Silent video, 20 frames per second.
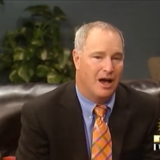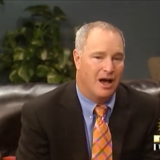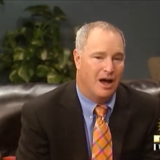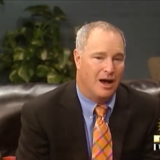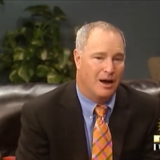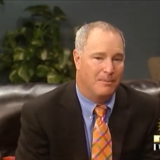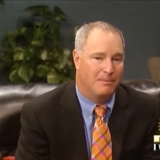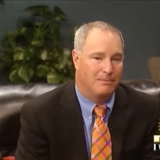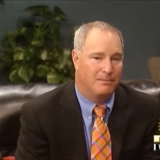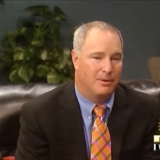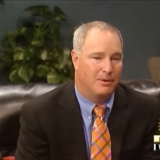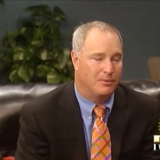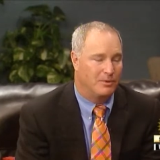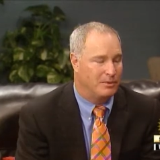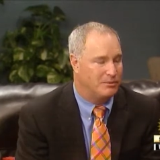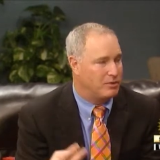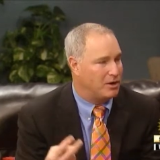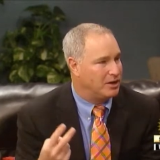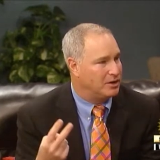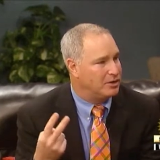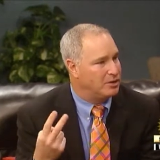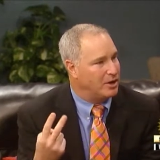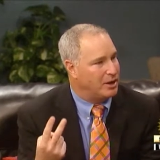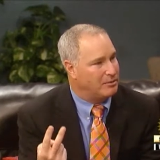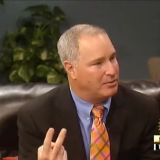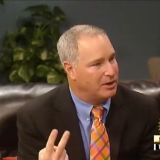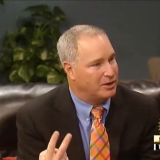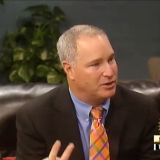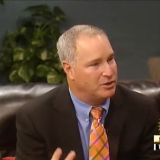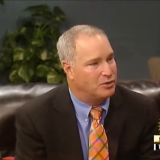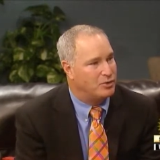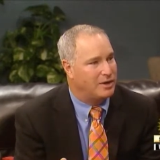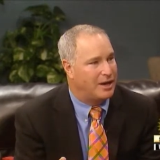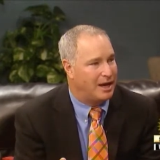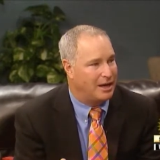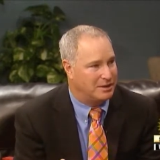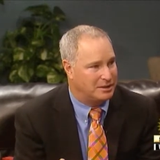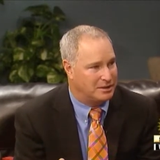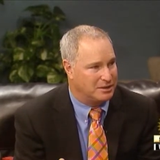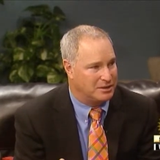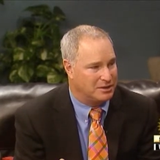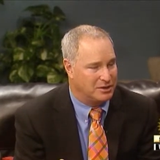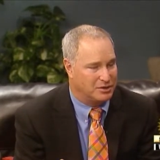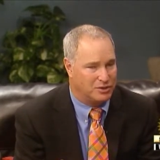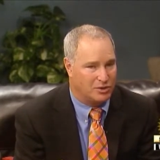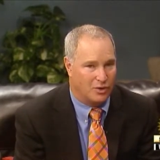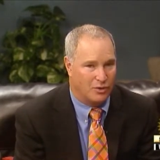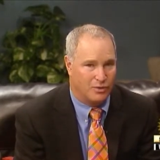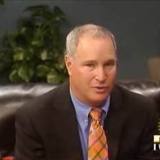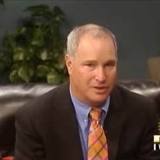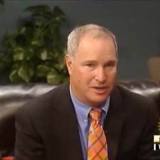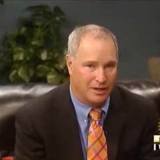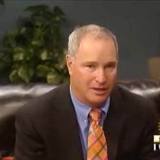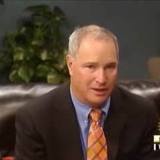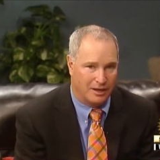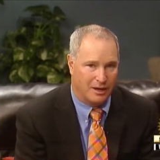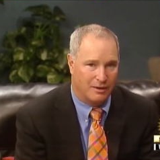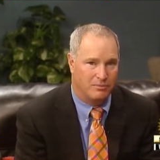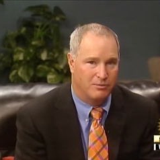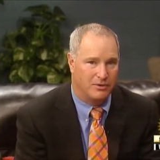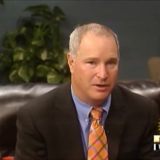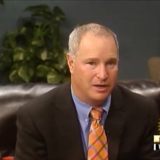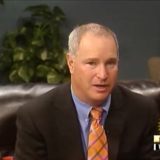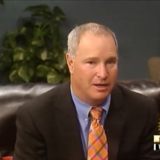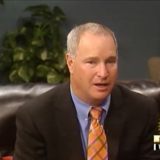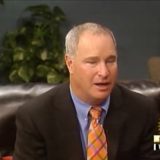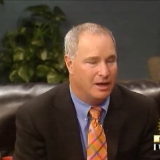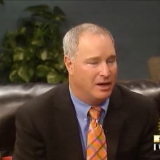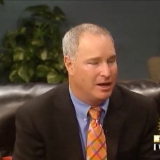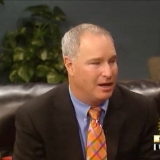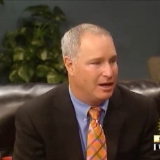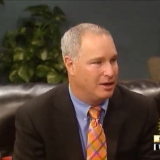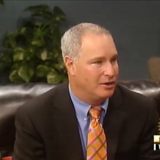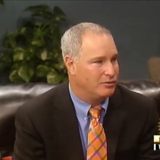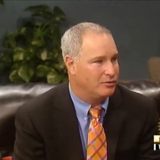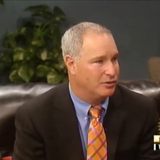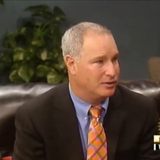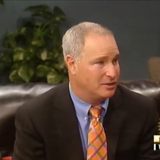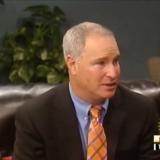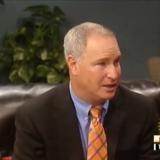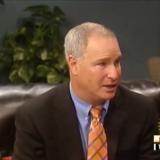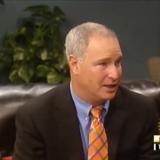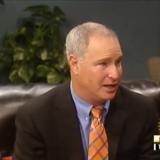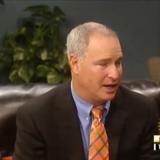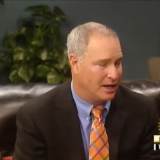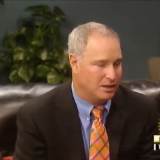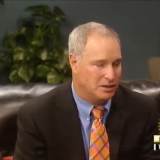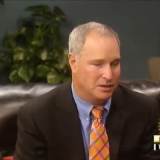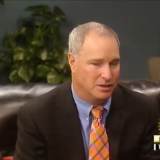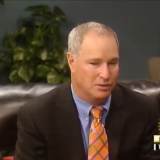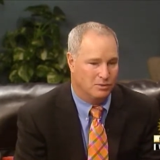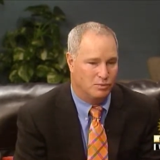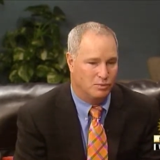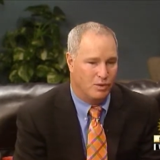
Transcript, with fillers: Um, but we brought two, I brought two cases to show, which I think are pretty interesting cases.